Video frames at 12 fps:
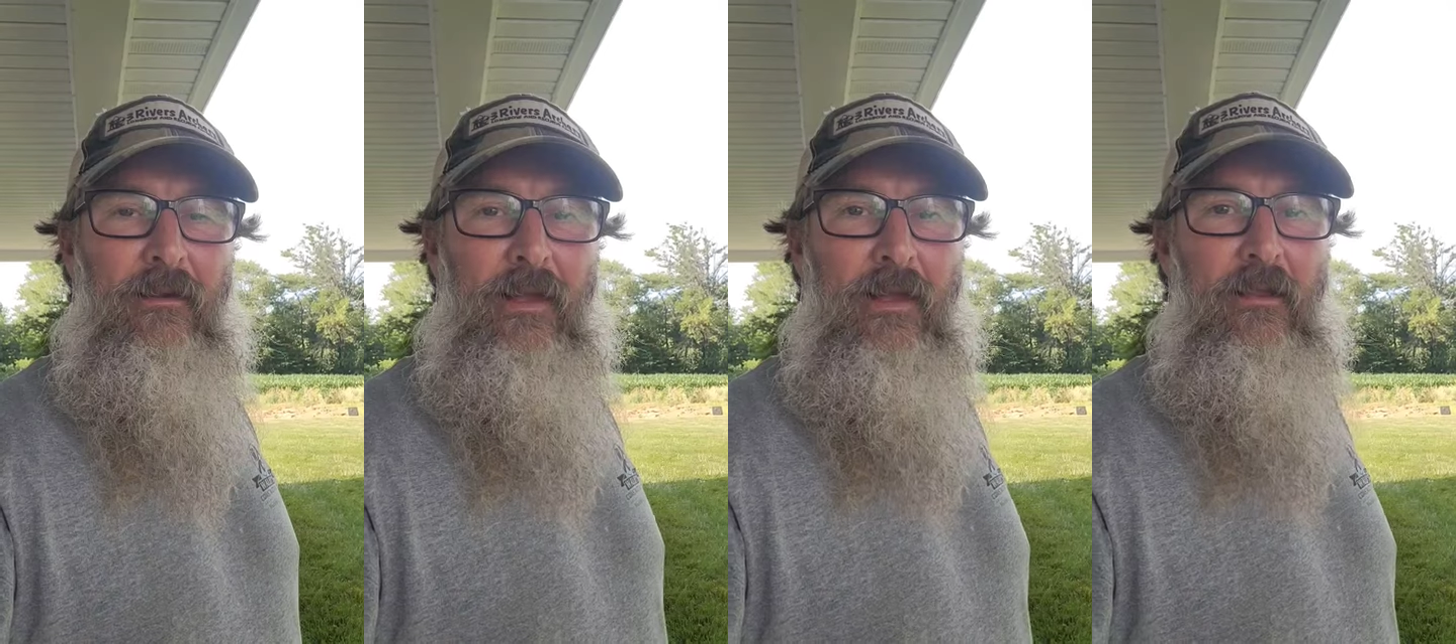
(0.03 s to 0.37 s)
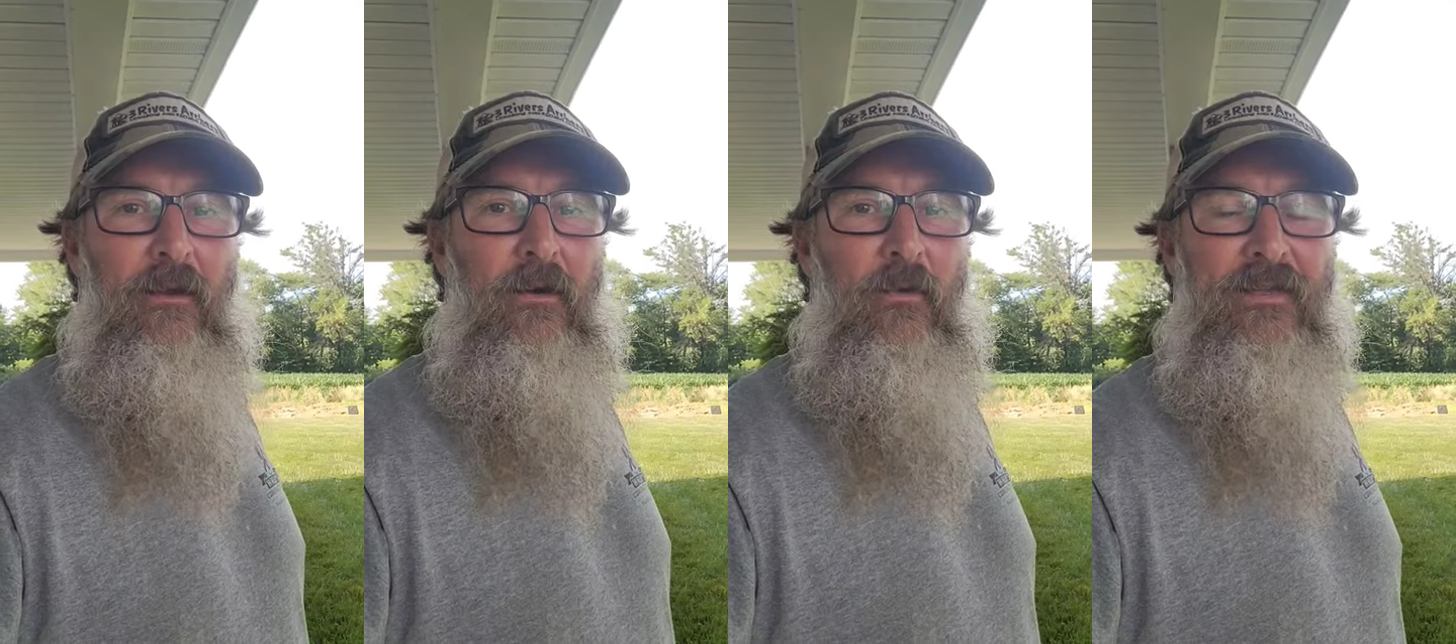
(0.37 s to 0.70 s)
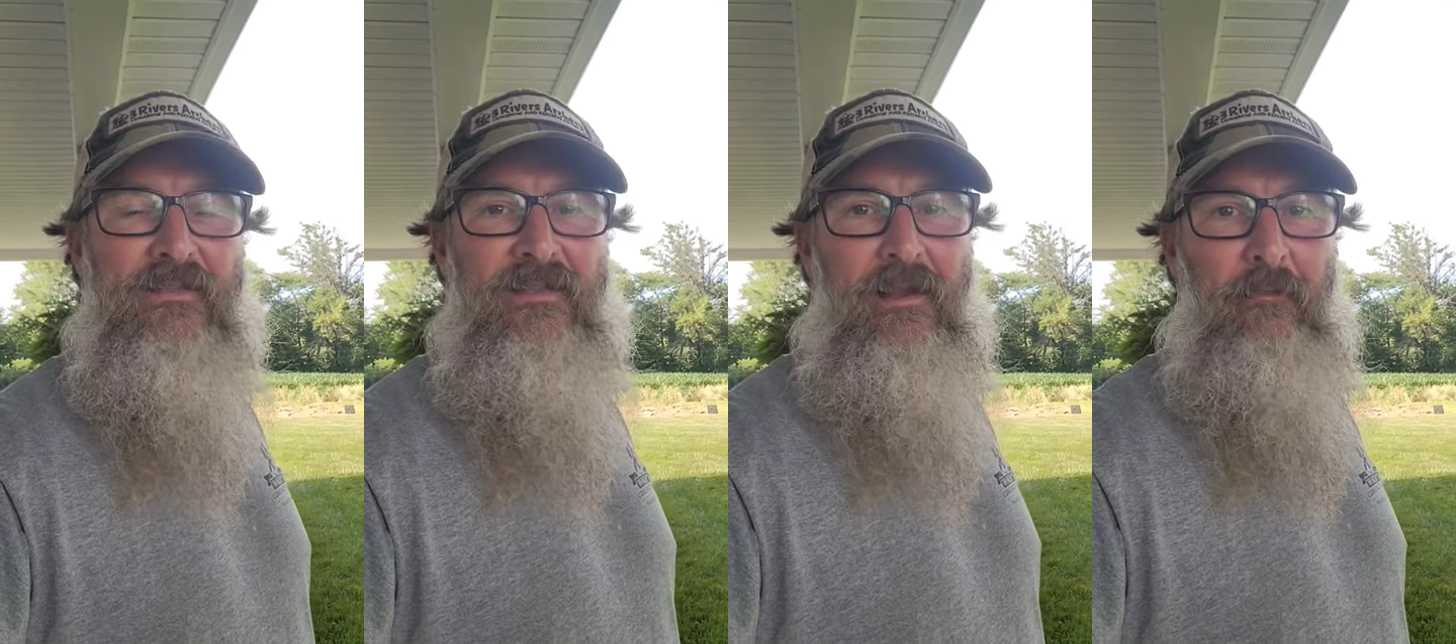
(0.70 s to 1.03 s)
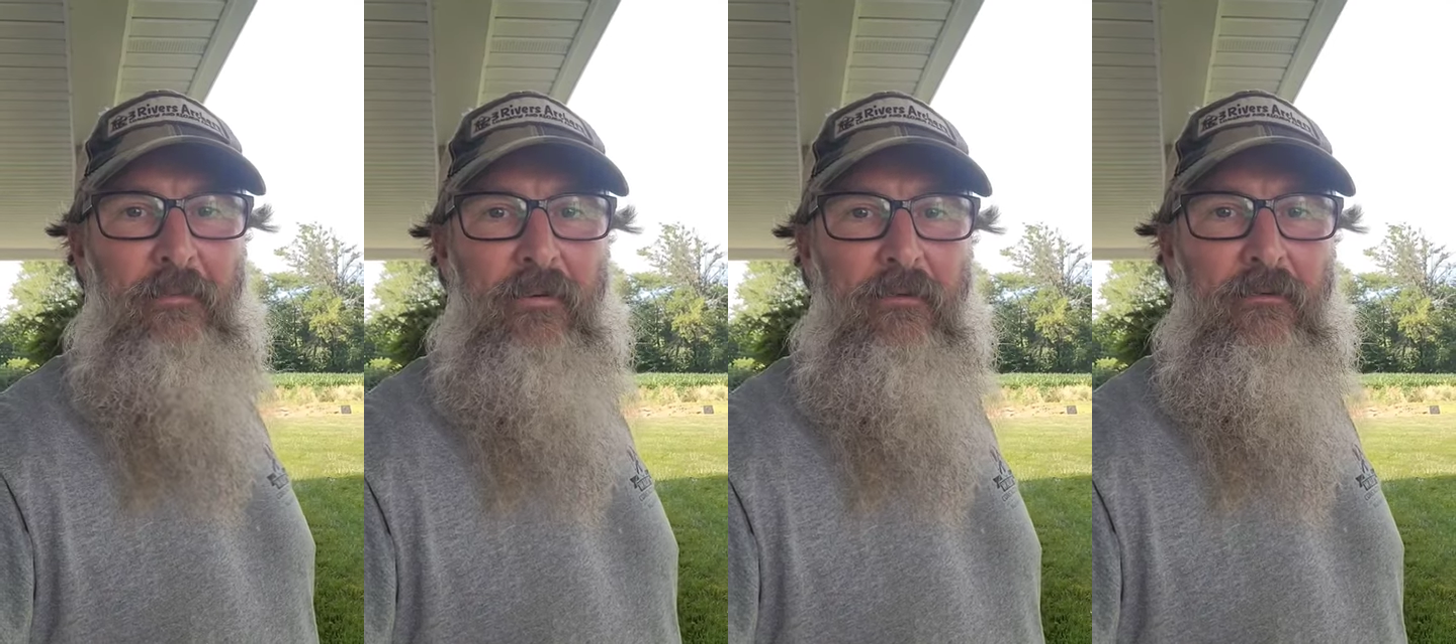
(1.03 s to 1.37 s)
Hey yo, what's
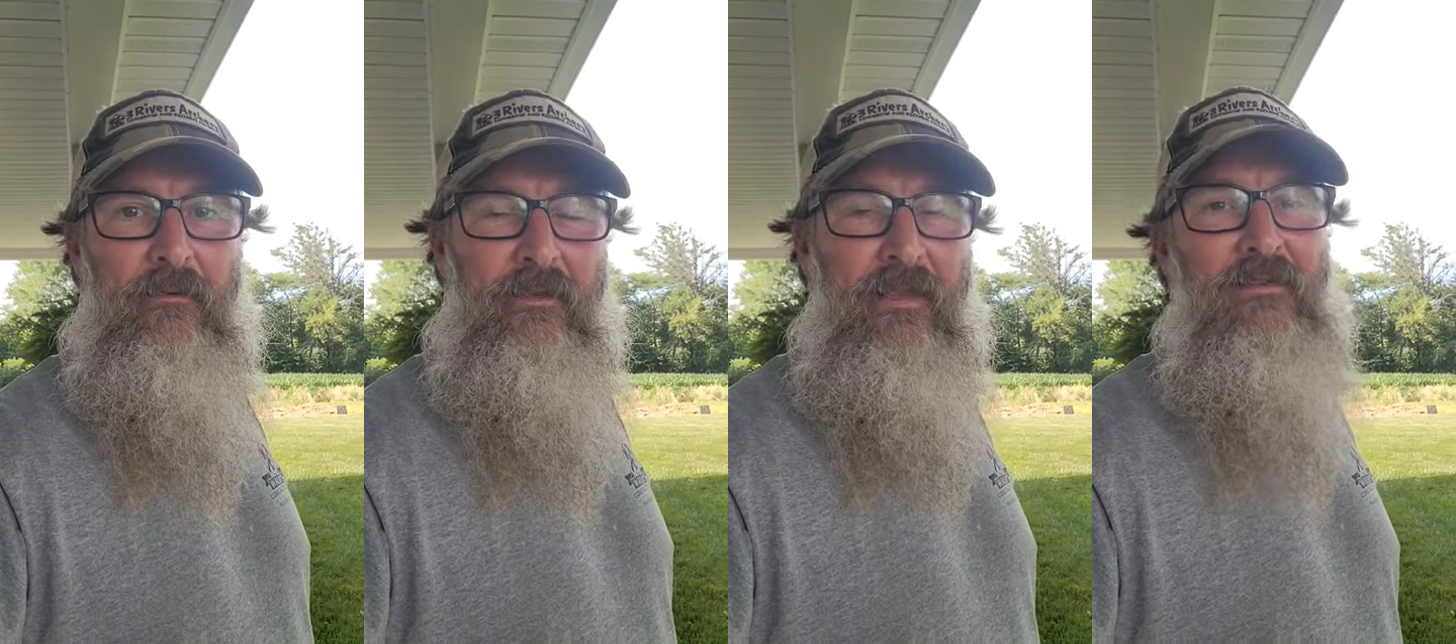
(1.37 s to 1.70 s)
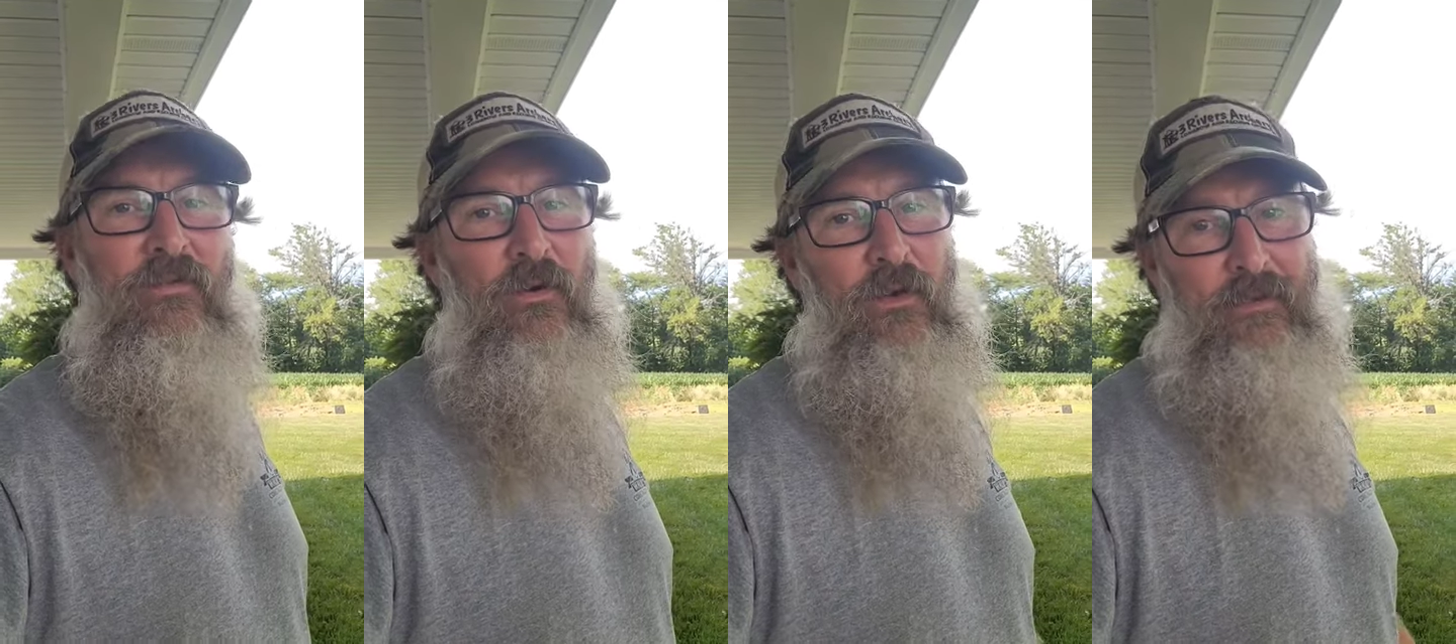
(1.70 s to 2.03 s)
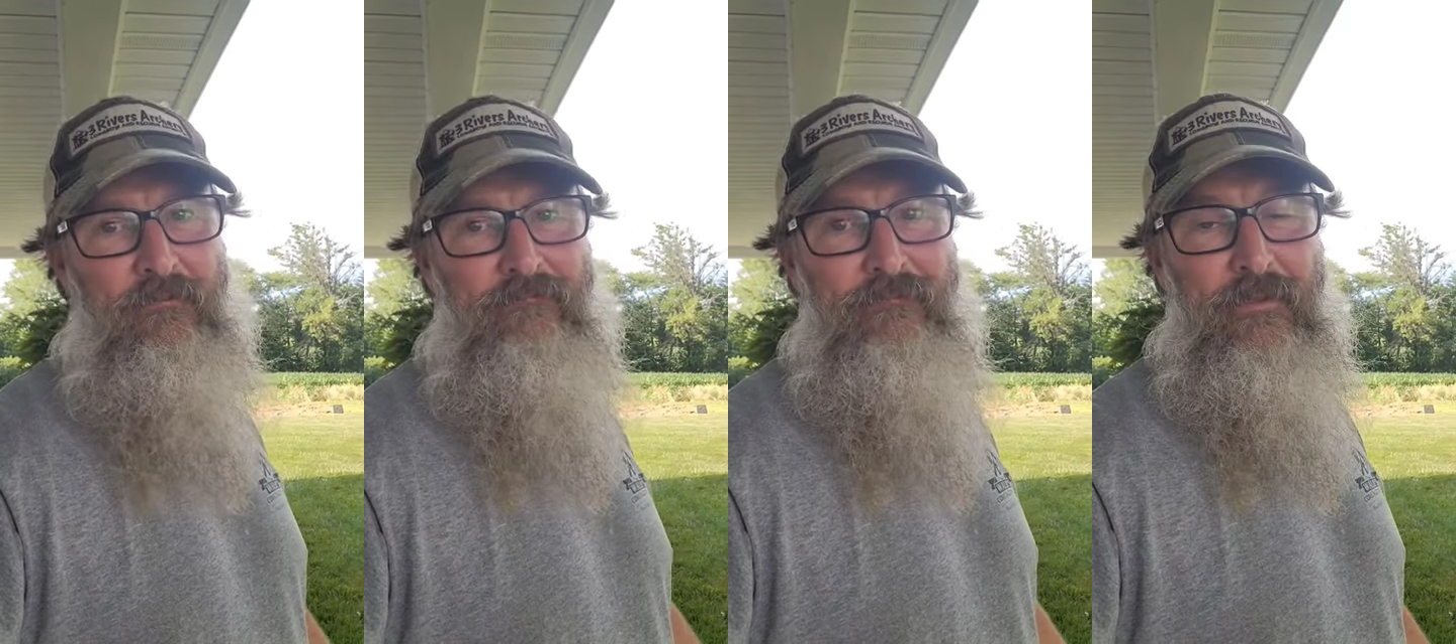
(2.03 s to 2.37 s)
up? Guess what?